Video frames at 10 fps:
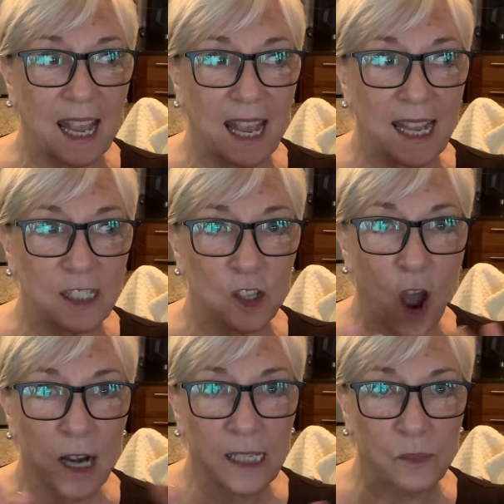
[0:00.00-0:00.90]
is
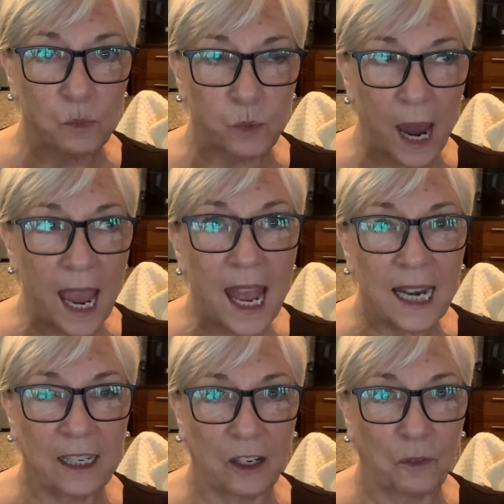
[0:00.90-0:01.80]
not as red
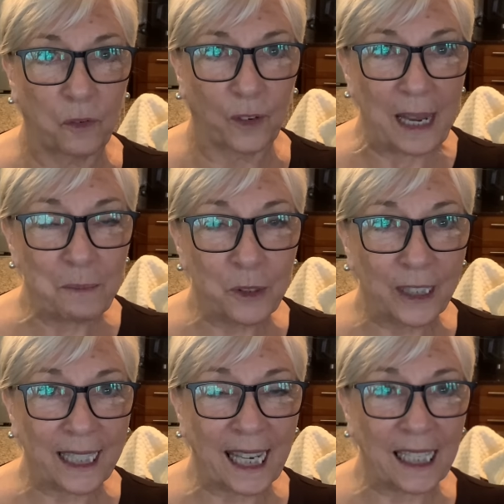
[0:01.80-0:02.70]
and inflamed
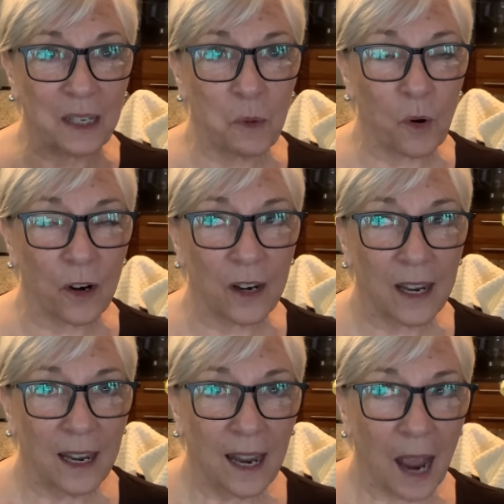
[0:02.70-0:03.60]
looking anymore.
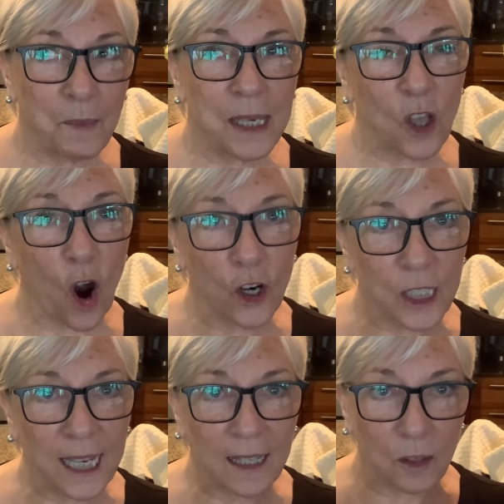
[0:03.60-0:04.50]
I mean, it's hard
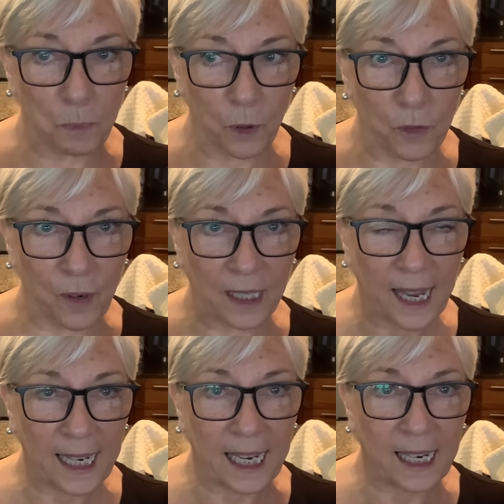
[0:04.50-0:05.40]
to get the perfect
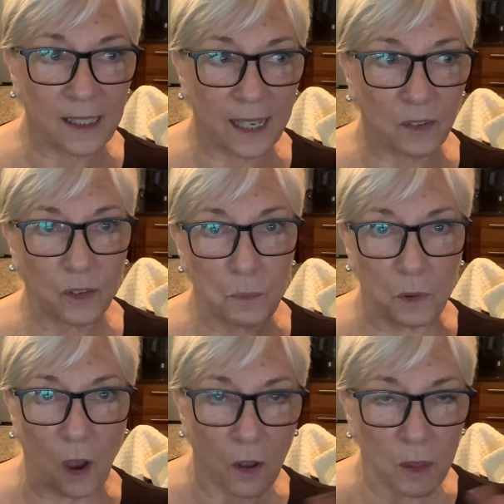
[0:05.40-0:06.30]
lighting like
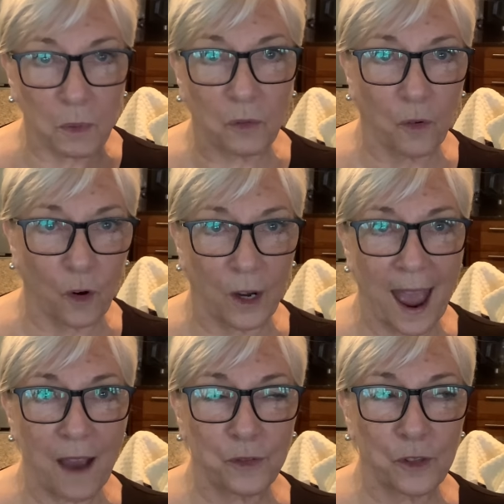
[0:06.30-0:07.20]
the, on the before and
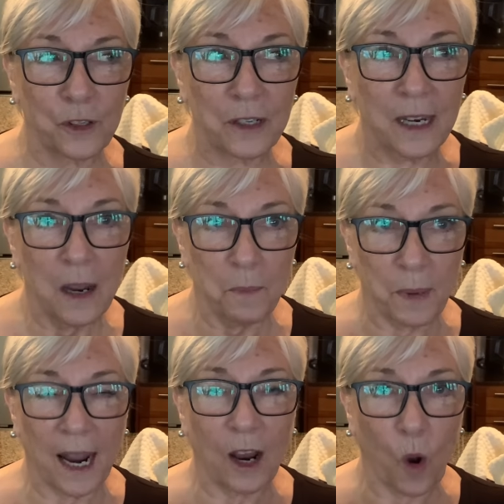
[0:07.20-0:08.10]
after,
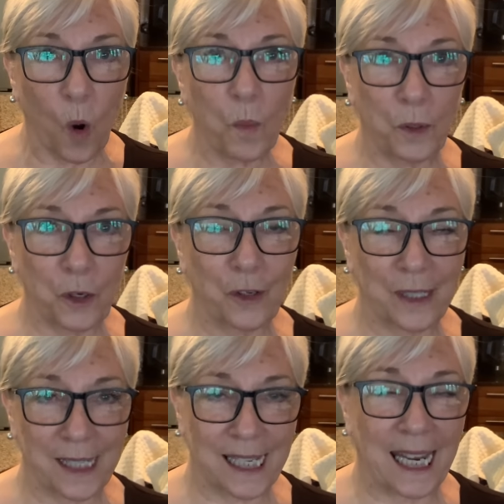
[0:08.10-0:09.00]
but I hope you
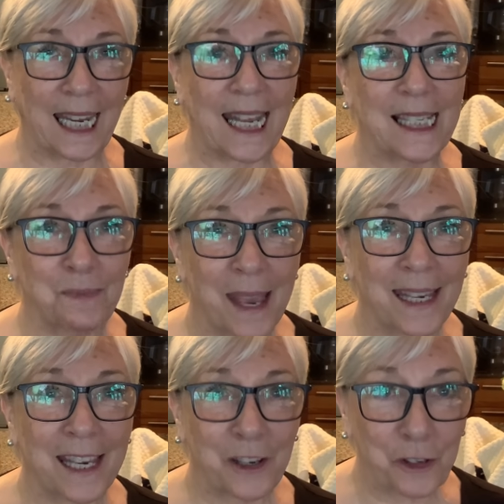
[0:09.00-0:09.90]
can see it. It's
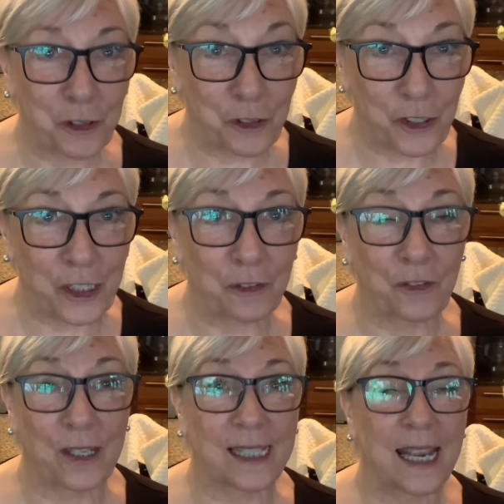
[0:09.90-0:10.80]
making a huge
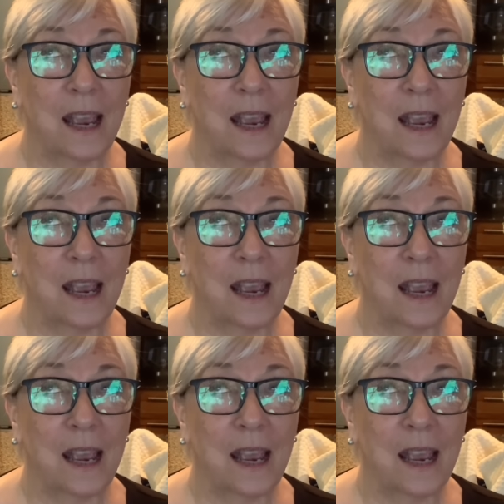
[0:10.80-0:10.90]
difference,